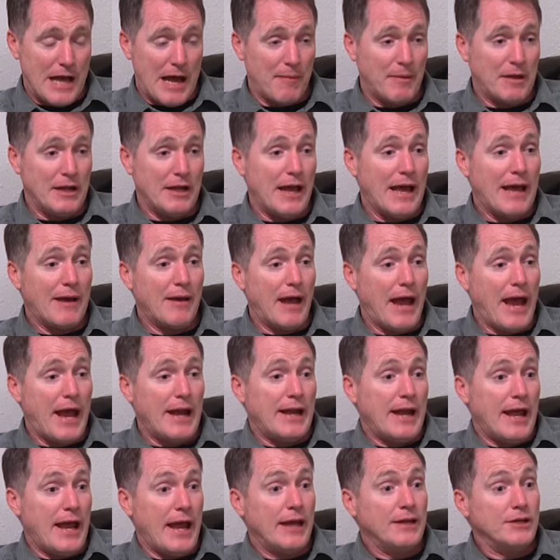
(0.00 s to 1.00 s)
I mean,
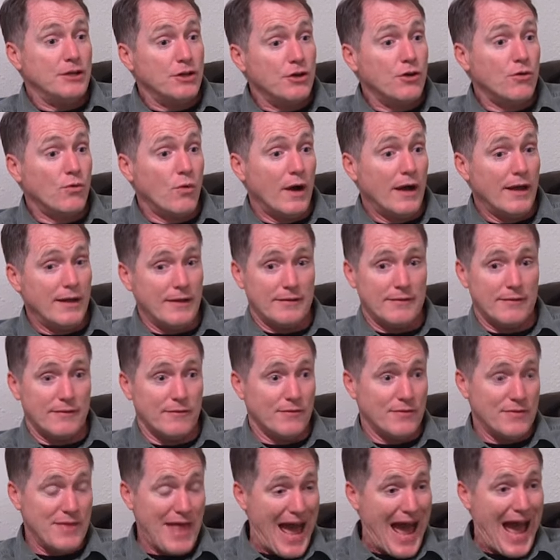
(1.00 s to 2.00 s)
and, and you know what?
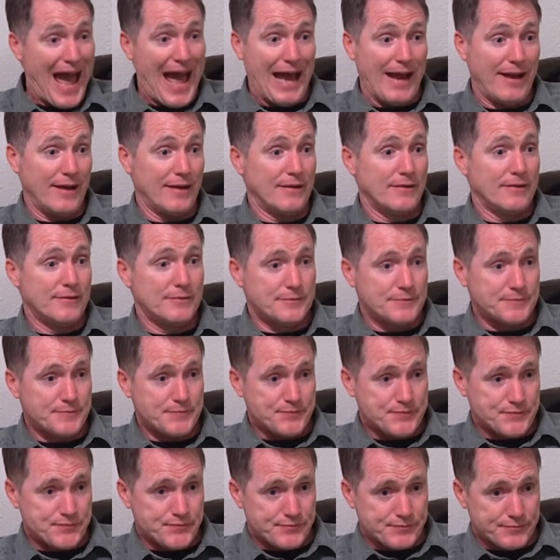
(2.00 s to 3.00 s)
That,
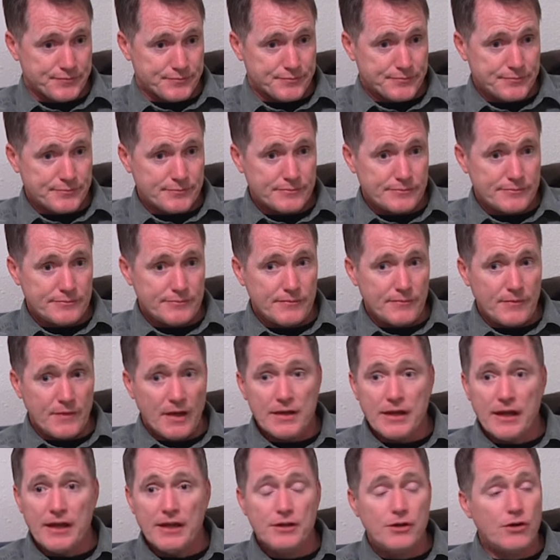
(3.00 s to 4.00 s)

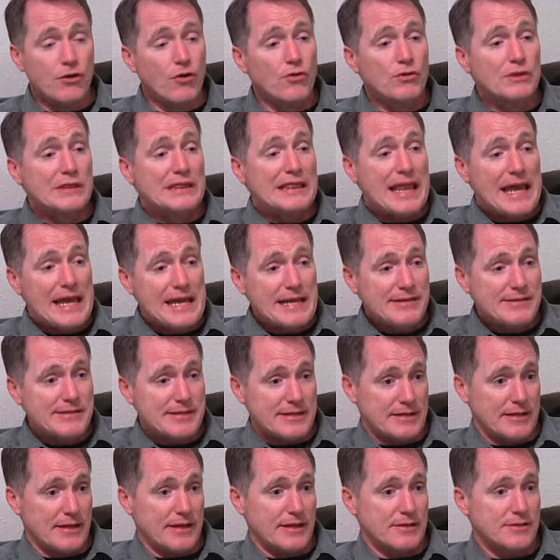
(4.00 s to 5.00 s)
again, your own
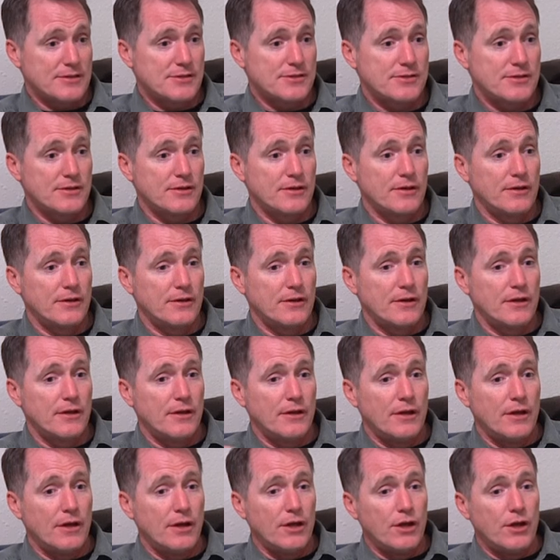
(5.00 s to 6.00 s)
laziness,
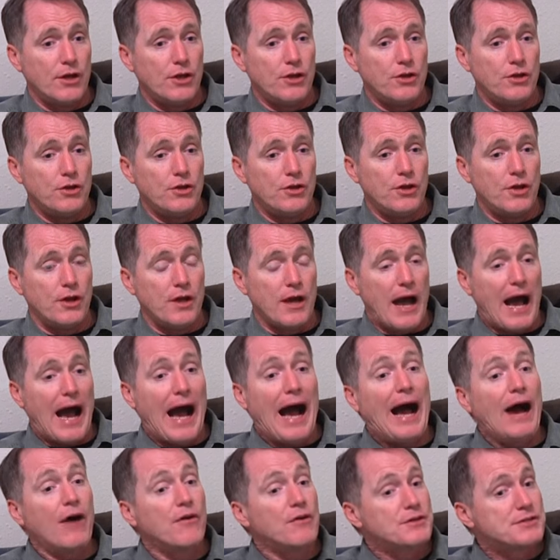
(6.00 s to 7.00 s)

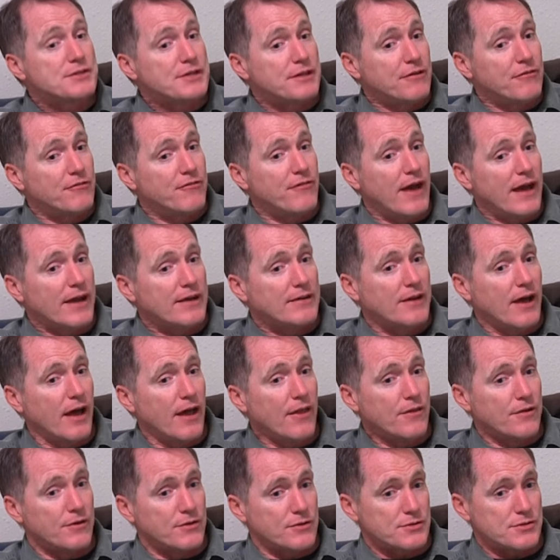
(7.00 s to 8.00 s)
how does it affect
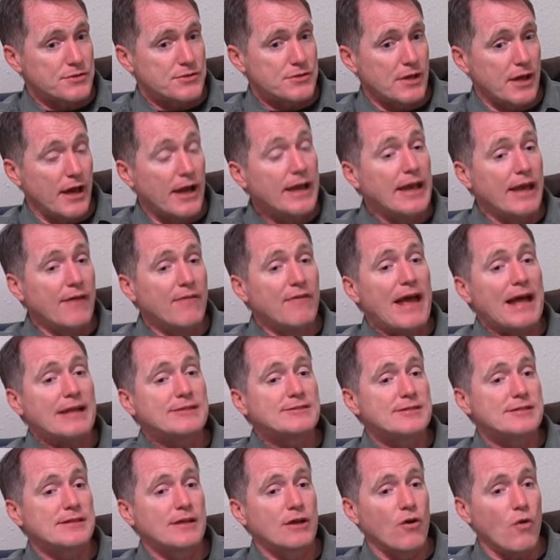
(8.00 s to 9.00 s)
others? Again,
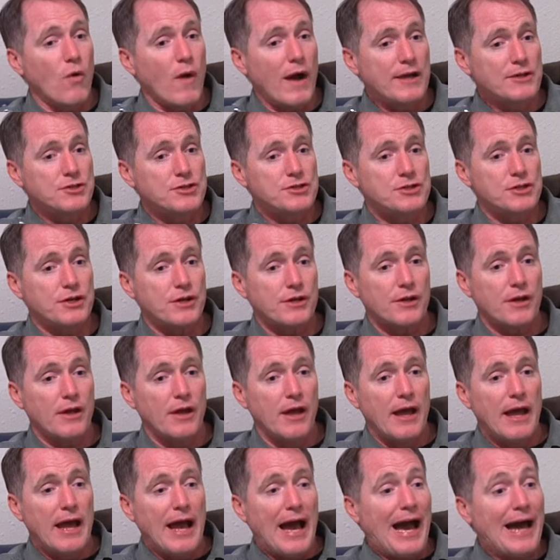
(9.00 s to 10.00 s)
that's the question.
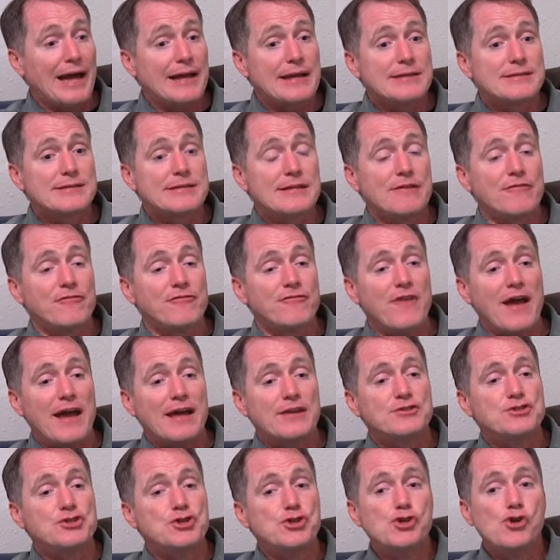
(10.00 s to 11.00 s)
How does it
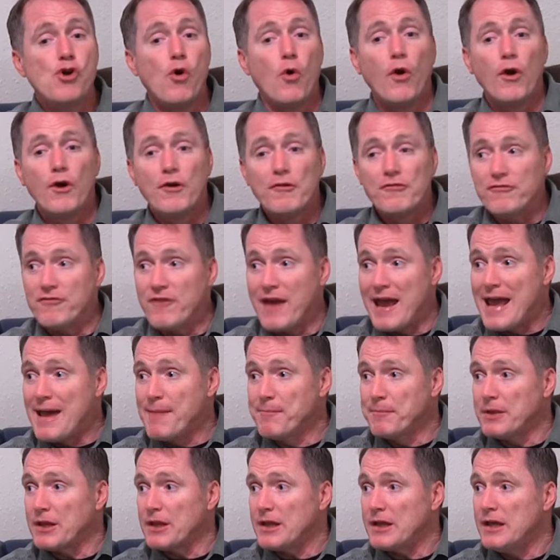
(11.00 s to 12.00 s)
affect your
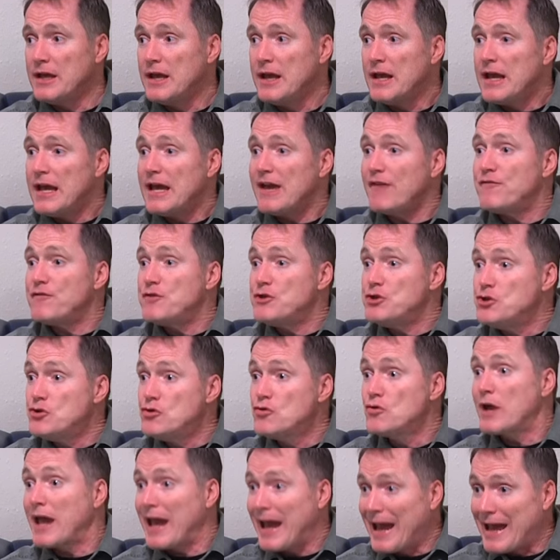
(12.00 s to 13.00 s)
family if
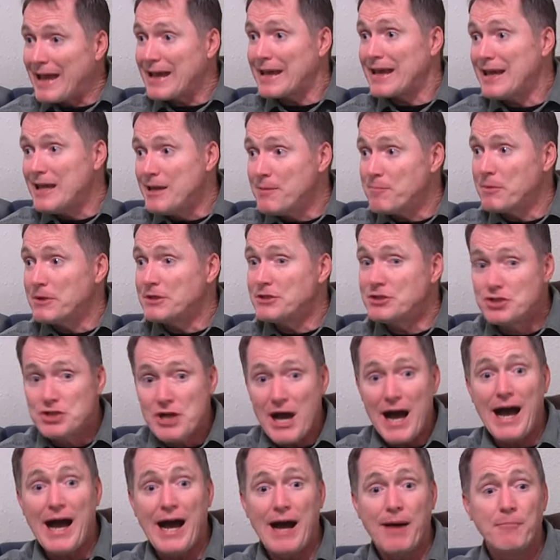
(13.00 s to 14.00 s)
you can't keep a
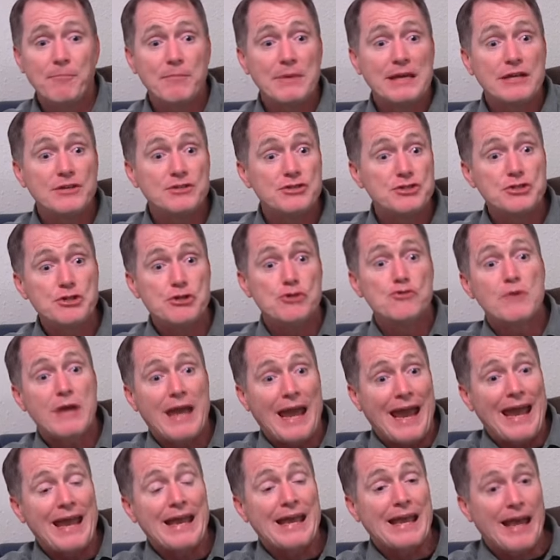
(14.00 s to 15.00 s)
job because you
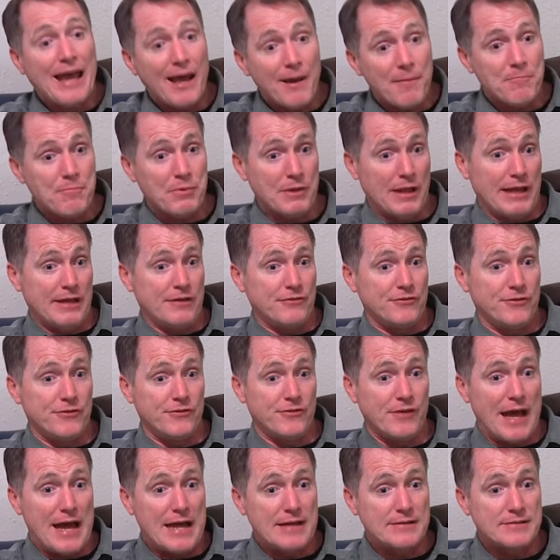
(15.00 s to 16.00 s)
can't get
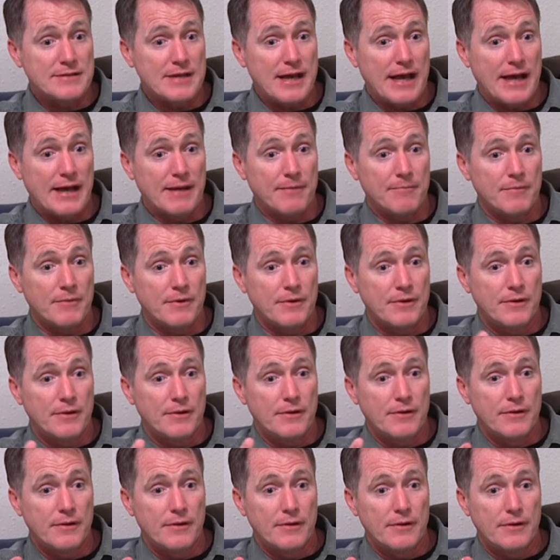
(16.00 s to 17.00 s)
places on time?
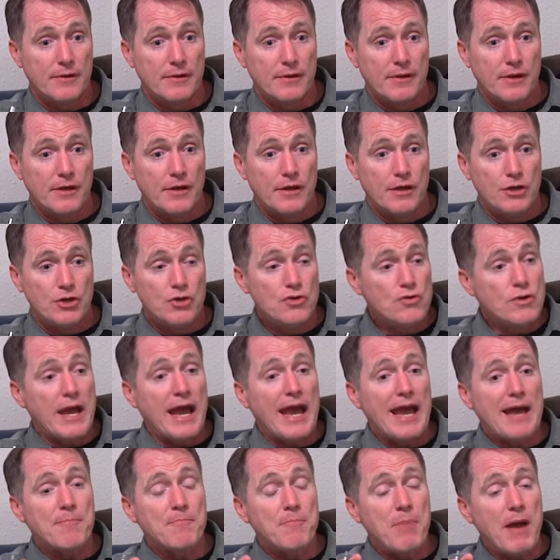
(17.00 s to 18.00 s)
You
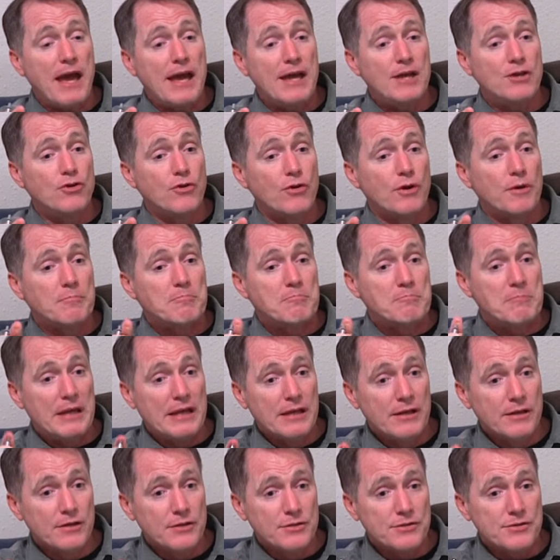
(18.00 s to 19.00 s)
can't pay your
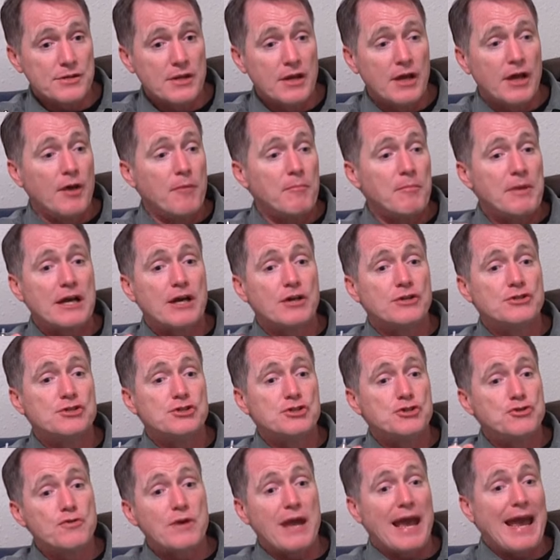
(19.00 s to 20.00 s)
bills because
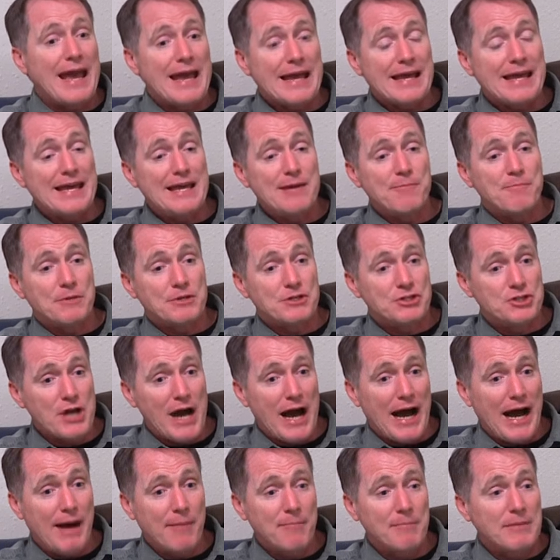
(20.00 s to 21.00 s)
you can't keep a
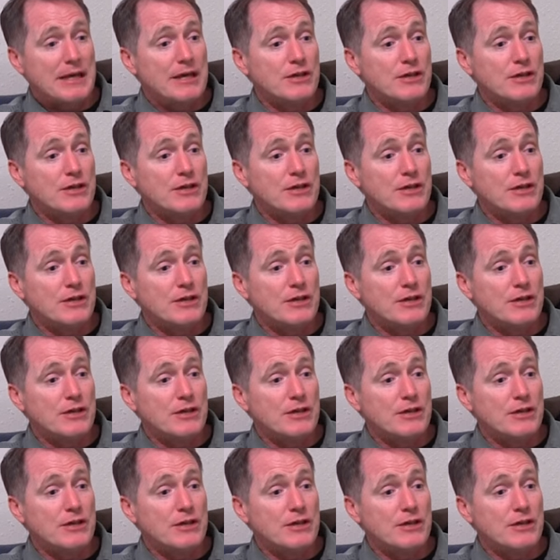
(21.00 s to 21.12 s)
job